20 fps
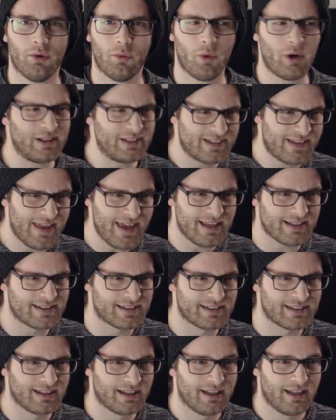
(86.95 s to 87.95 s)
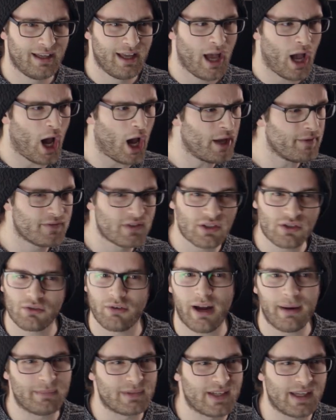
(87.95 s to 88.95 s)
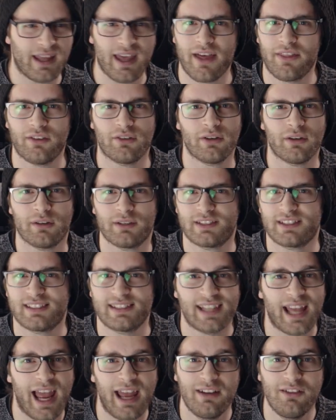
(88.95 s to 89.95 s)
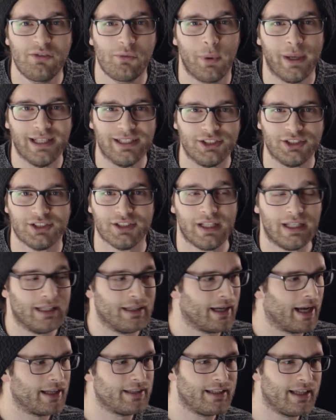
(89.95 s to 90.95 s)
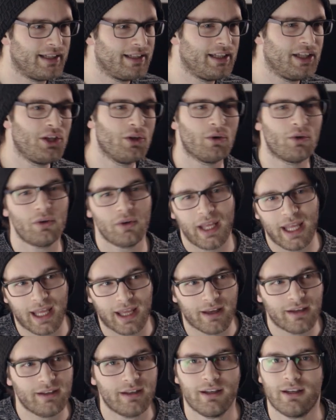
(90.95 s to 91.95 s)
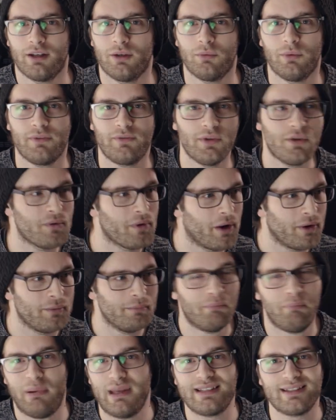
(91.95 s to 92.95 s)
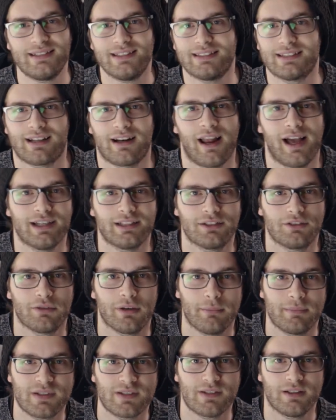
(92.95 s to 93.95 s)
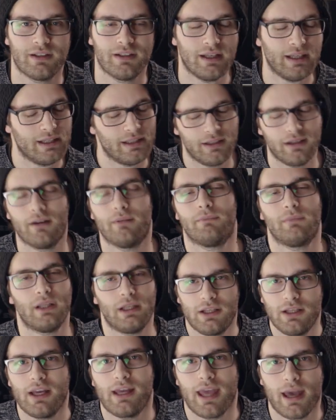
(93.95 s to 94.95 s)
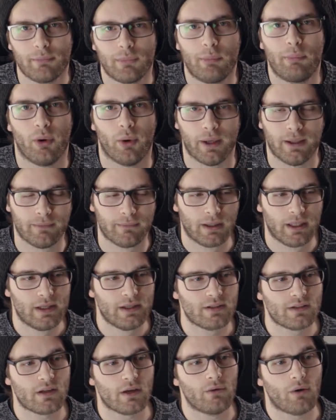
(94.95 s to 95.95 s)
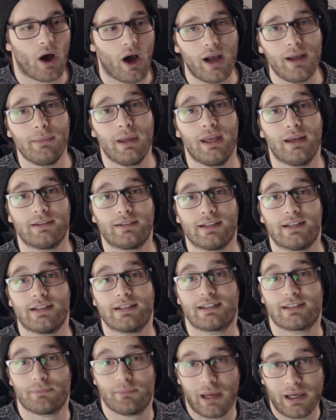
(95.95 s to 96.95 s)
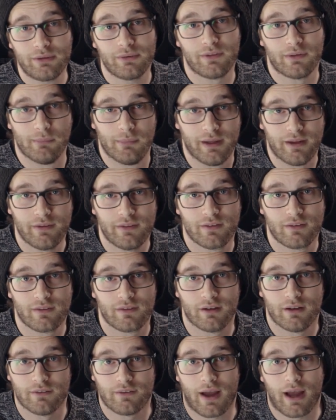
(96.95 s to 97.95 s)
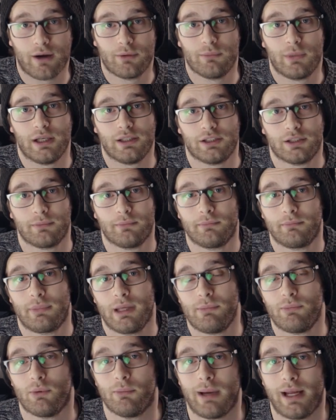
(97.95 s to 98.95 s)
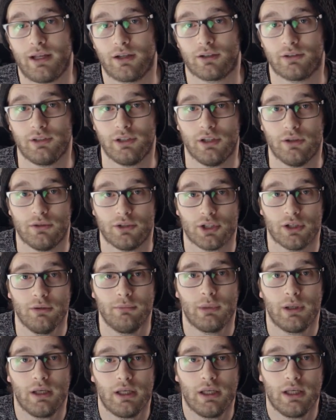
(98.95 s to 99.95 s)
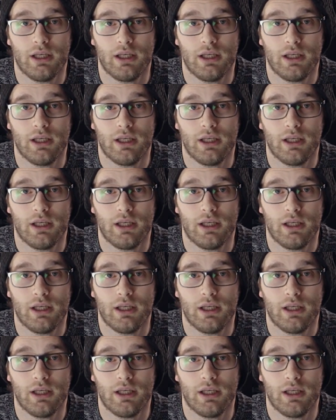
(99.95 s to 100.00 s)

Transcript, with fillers: What's this? I've scraped together a sandwich, and then you're here with your own business class trips to. You, you get my point. So I'm here to dispel the myths of how much people make on YouTube